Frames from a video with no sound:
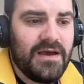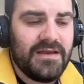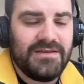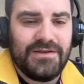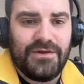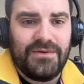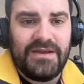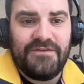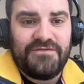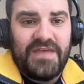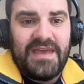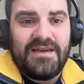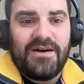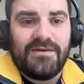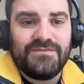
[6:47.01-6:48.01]
you know, if
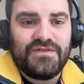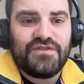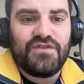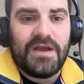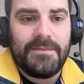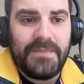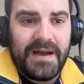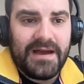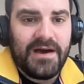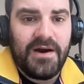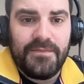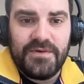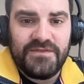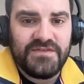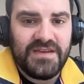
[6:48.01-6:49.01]
they come straight back
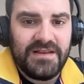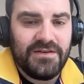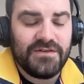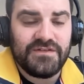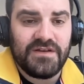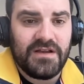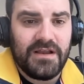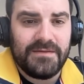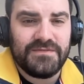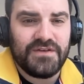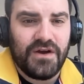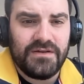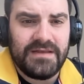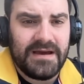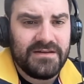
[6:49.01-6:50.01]
up, we've seen lots of clubs
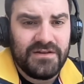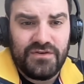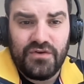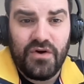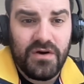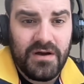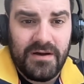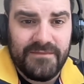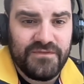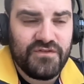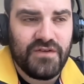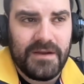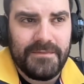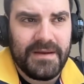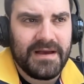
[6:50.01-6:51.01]
go down and not come
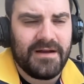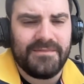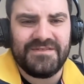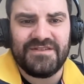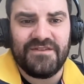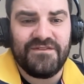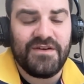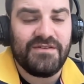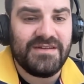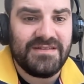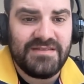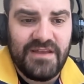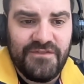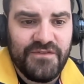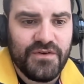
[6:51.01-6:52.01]
straight back up. It's a very
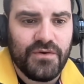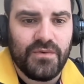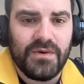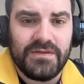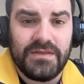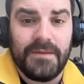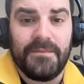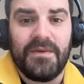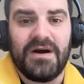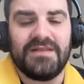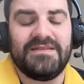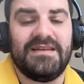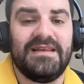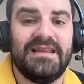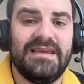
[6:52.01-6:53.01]
difficult and
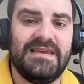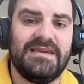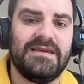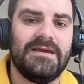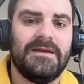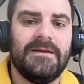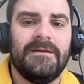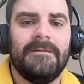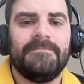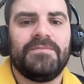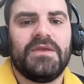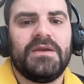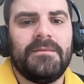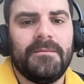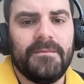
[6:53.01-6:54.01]
demanding league.
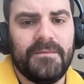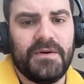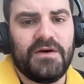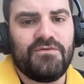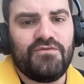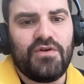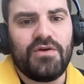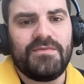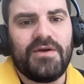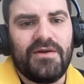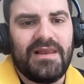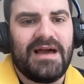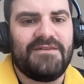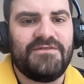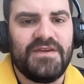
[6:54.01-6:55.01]
But Romeo
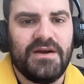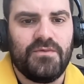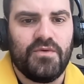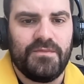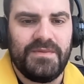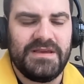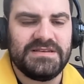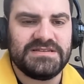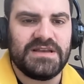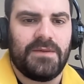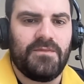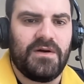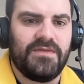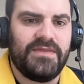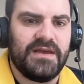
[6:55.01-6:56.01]
Lavia will be
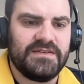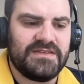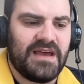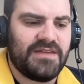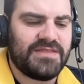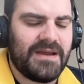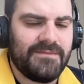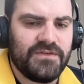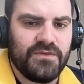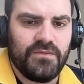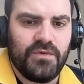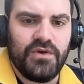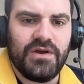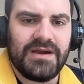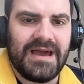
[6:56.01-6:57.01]
someone that Southampton
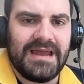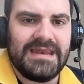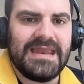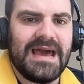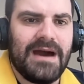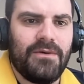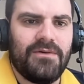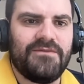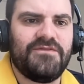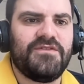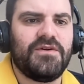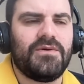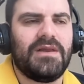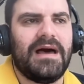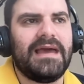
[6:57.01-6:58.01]
will look at now and
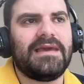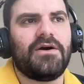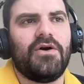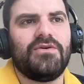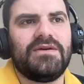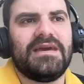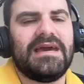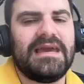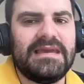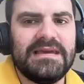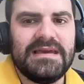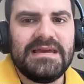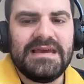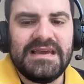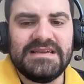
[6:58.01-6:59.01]
feel like, okay,
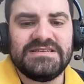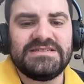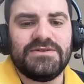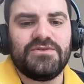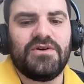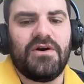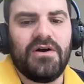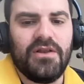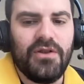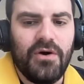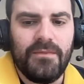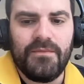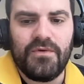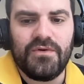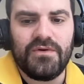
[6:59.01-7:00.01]
he's still got a lot
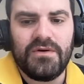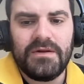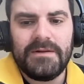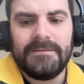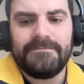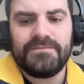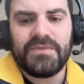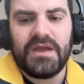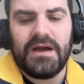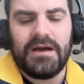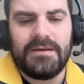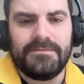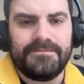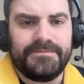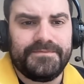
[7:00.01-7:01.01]
more
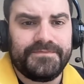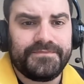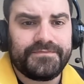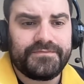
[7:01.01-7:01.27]
um,